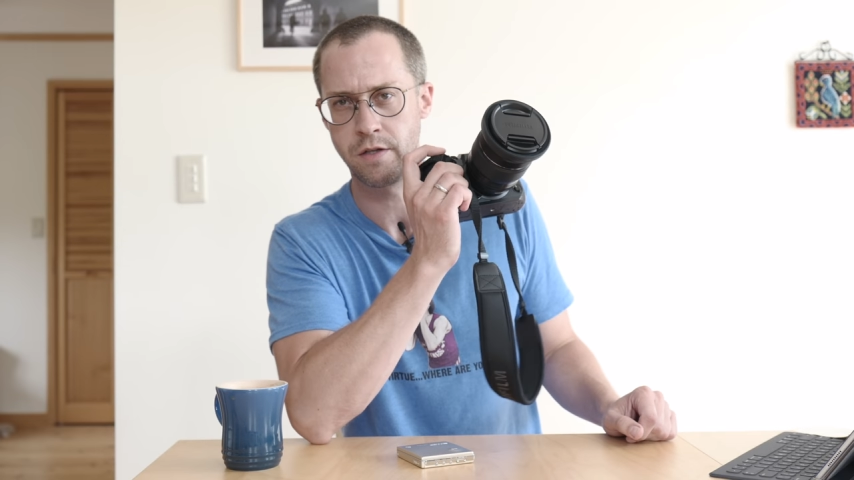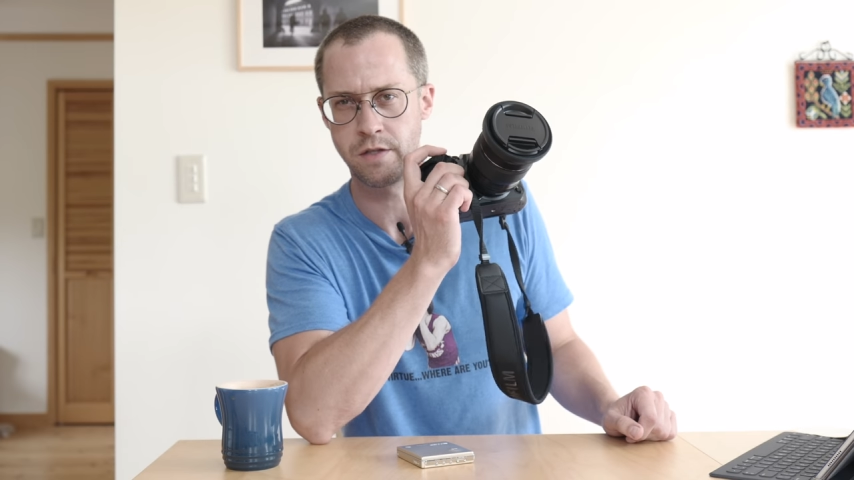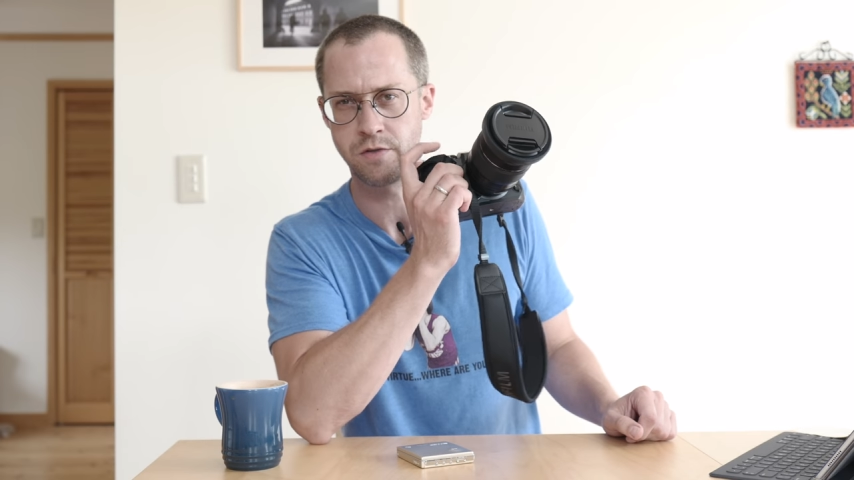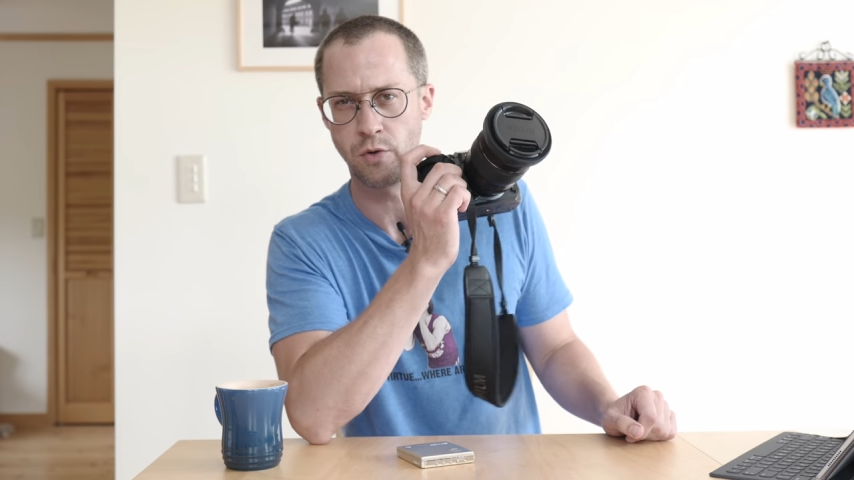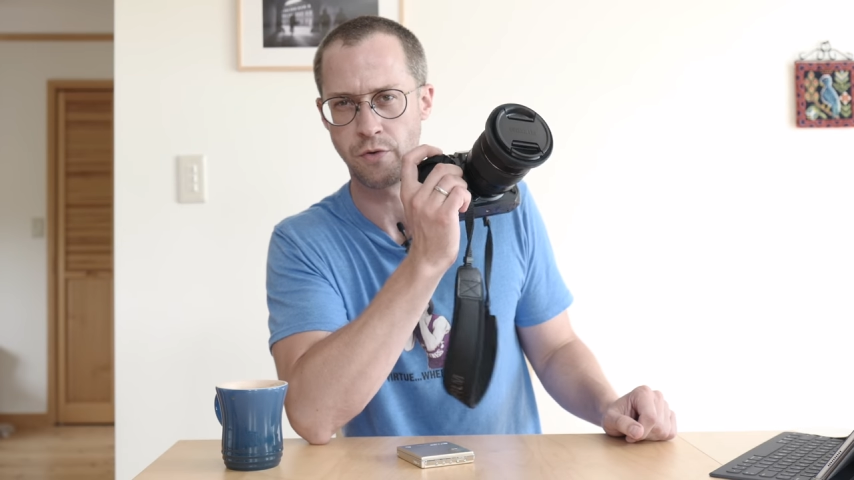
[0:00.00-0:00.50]

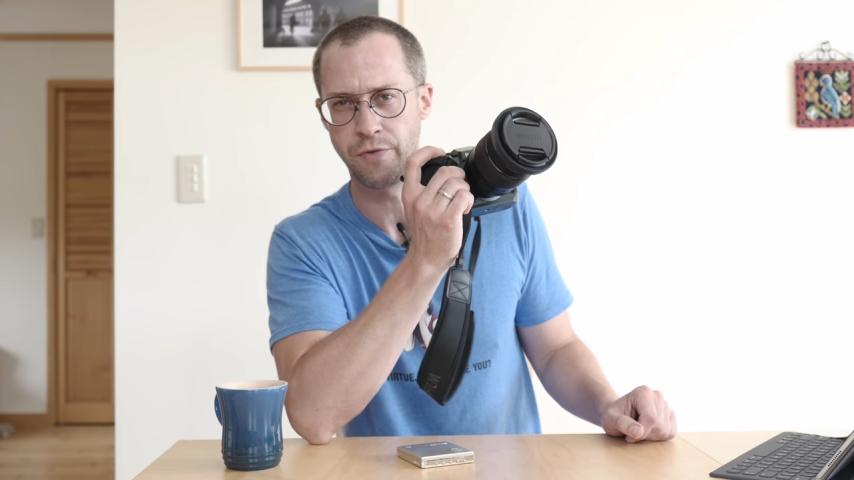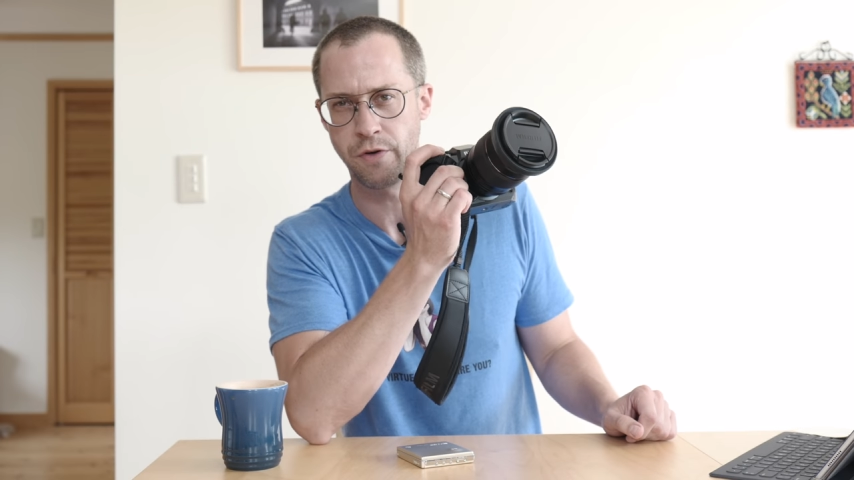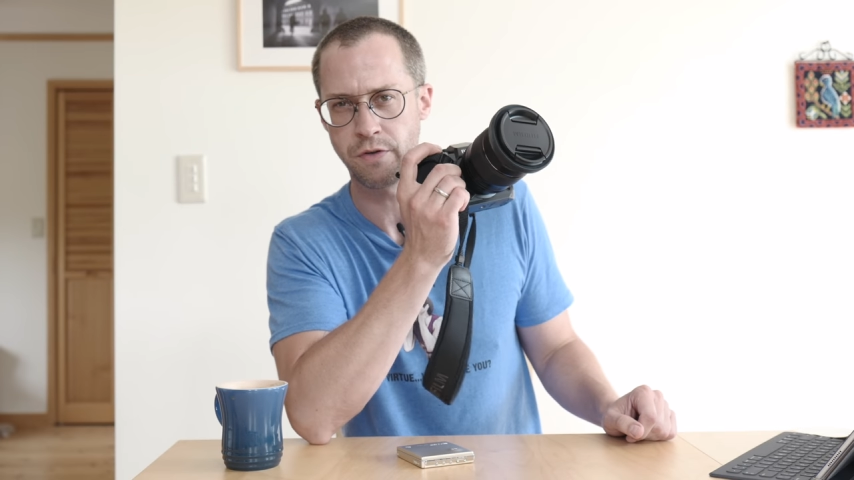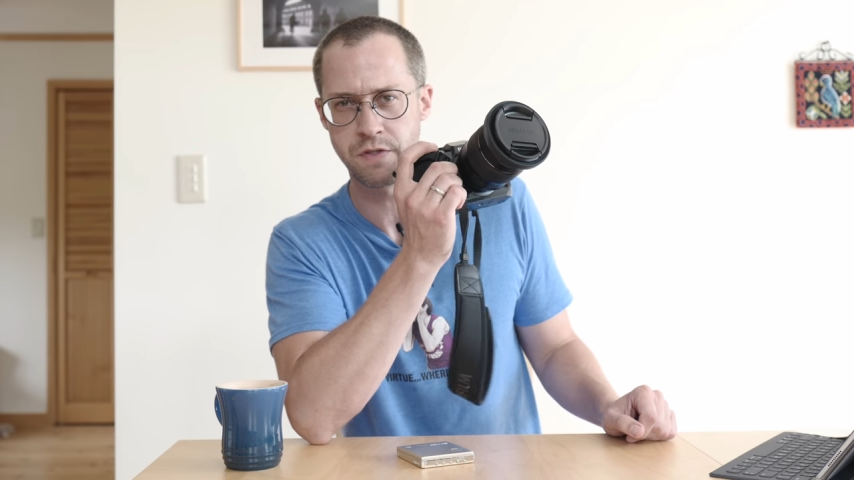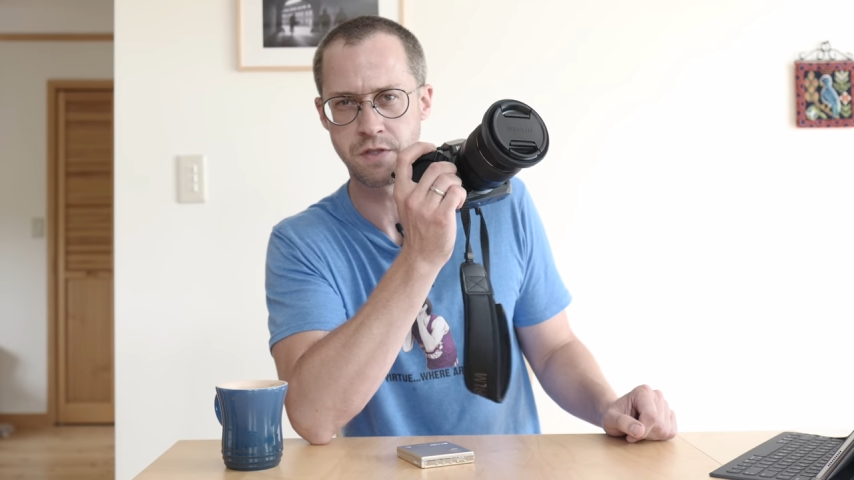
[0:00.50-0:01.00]
that's
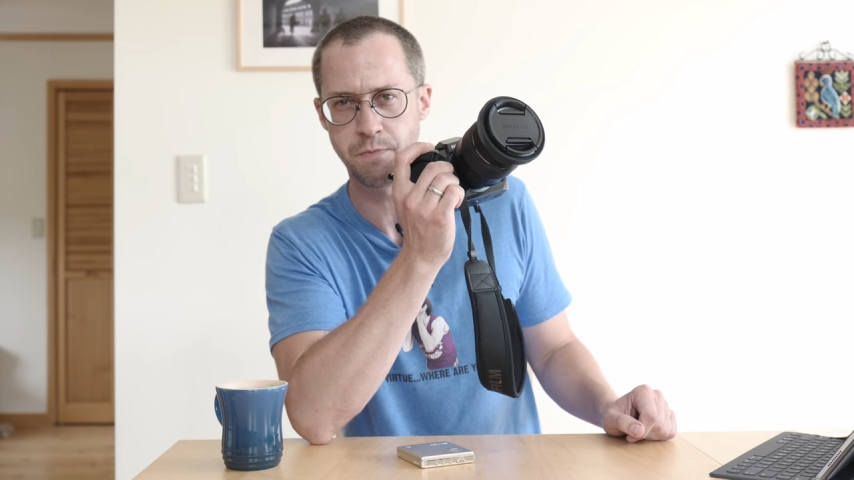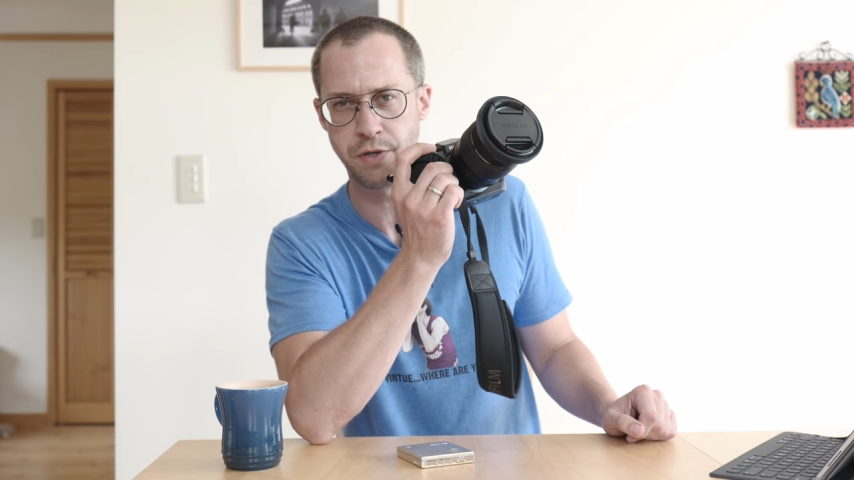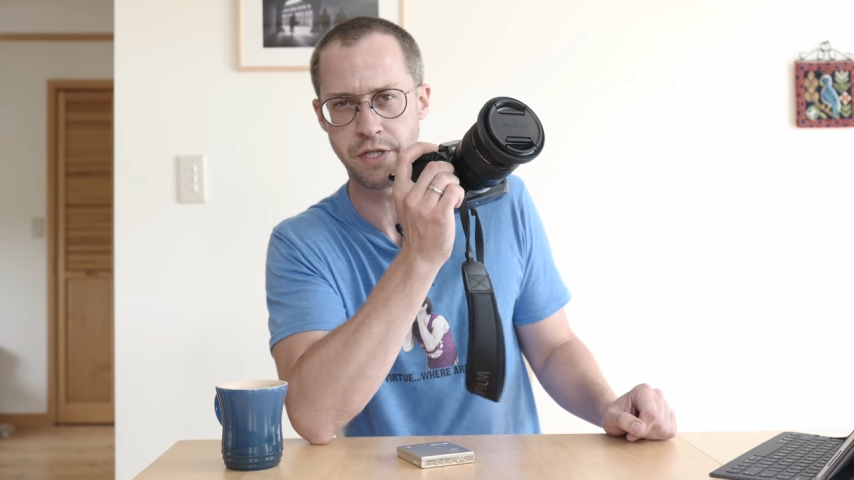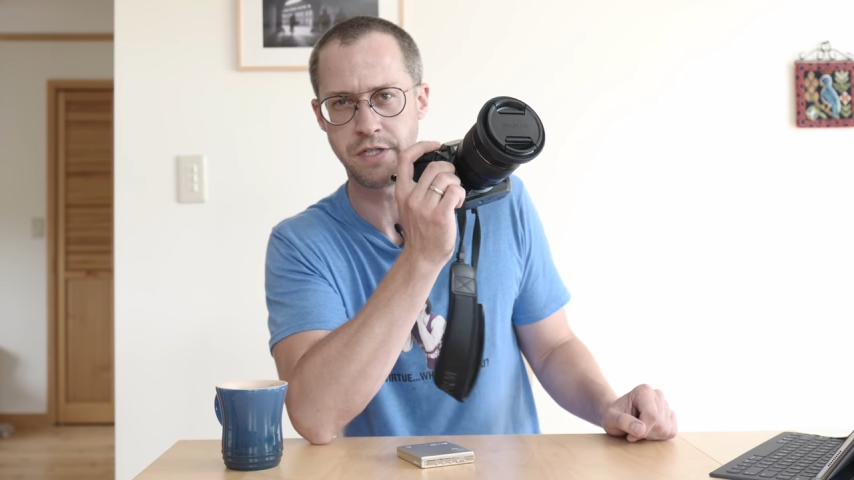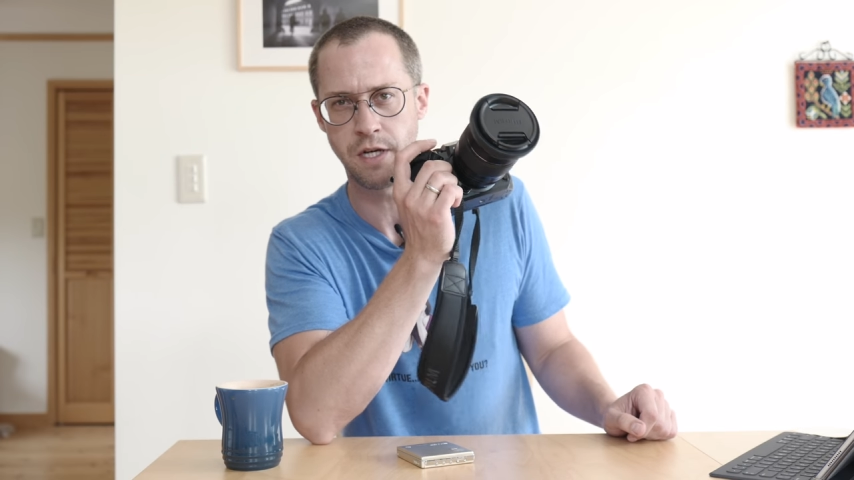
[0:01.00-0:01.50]
autofocus is
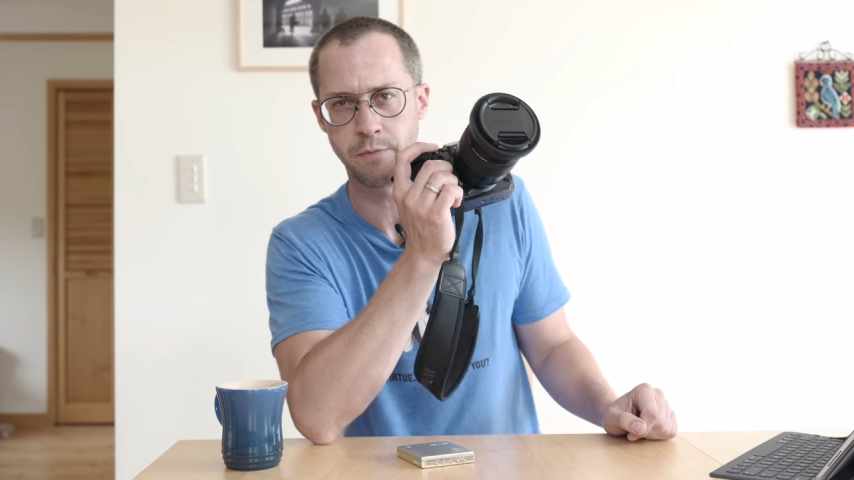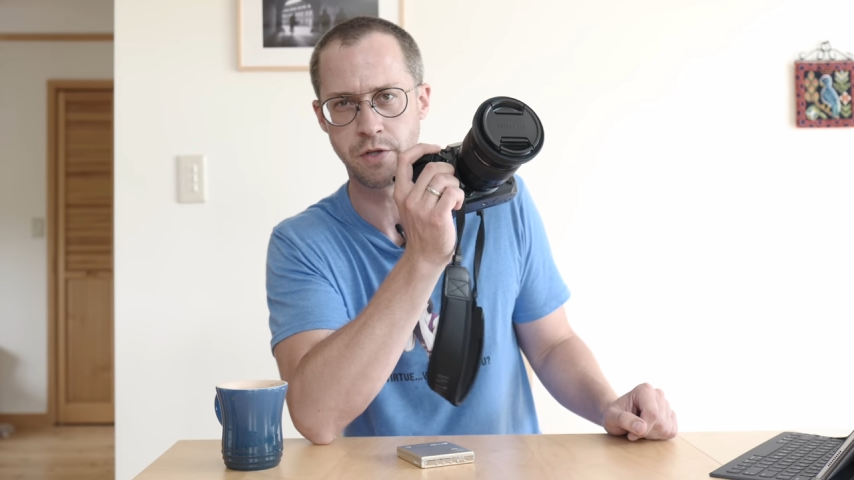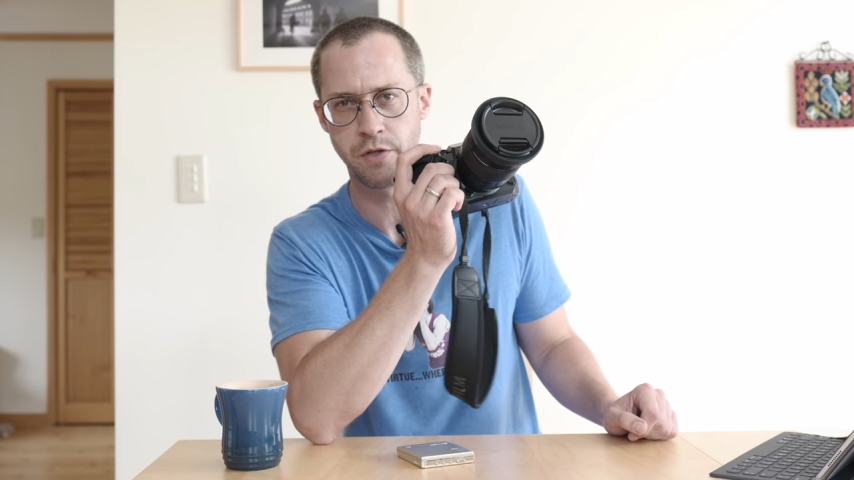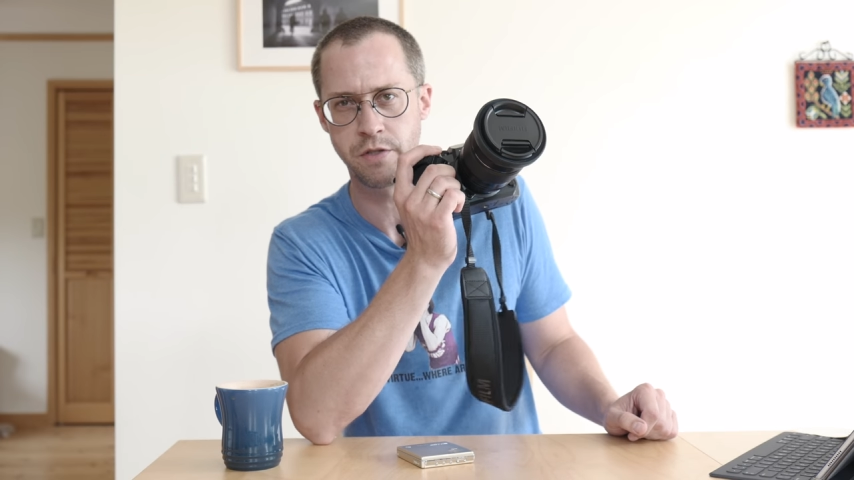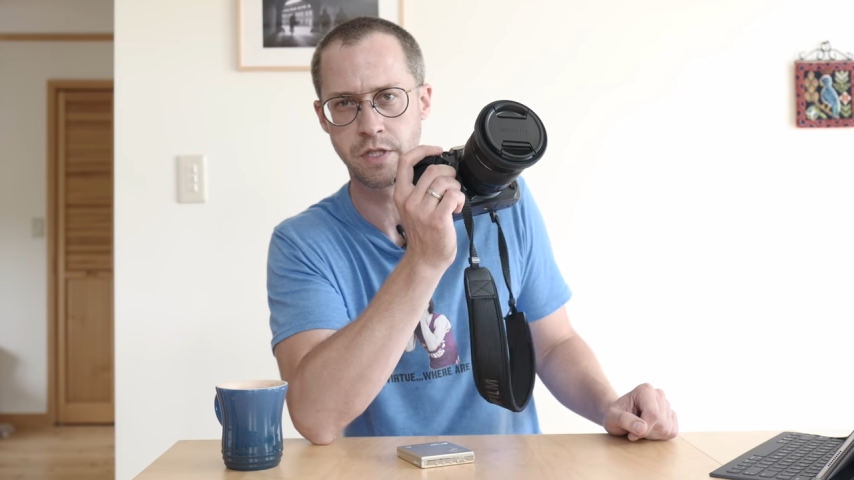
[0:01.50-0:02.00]
pretty damn
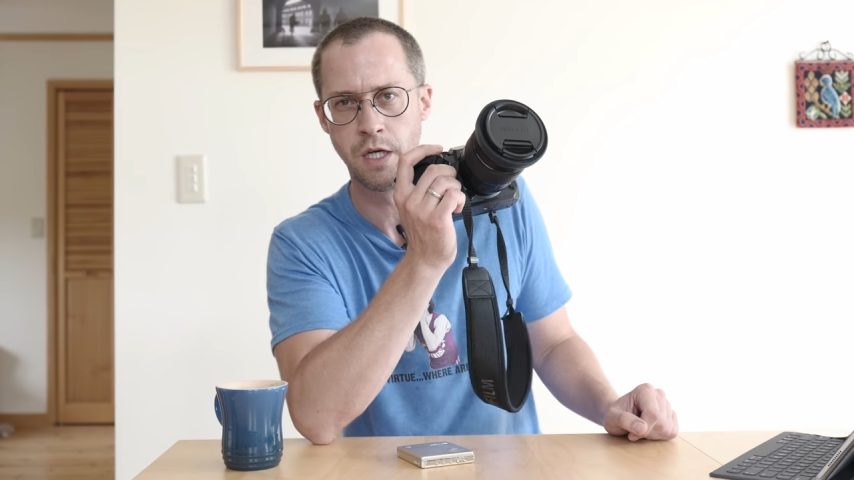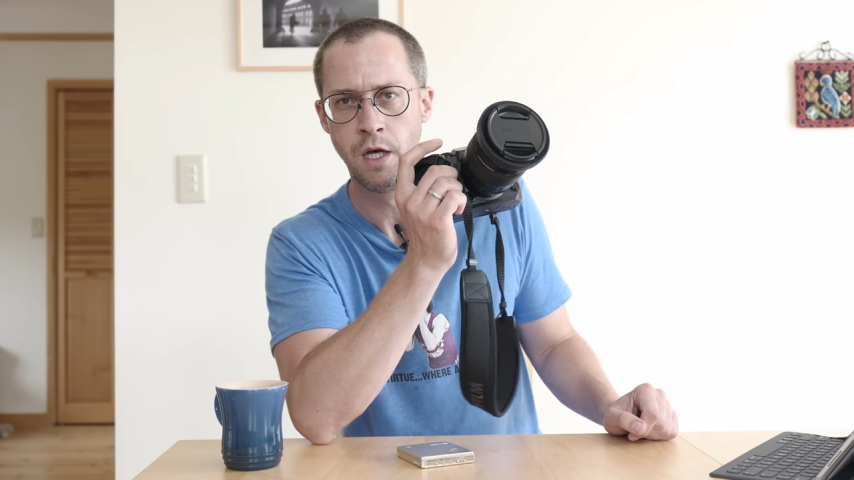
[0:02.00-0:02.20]
good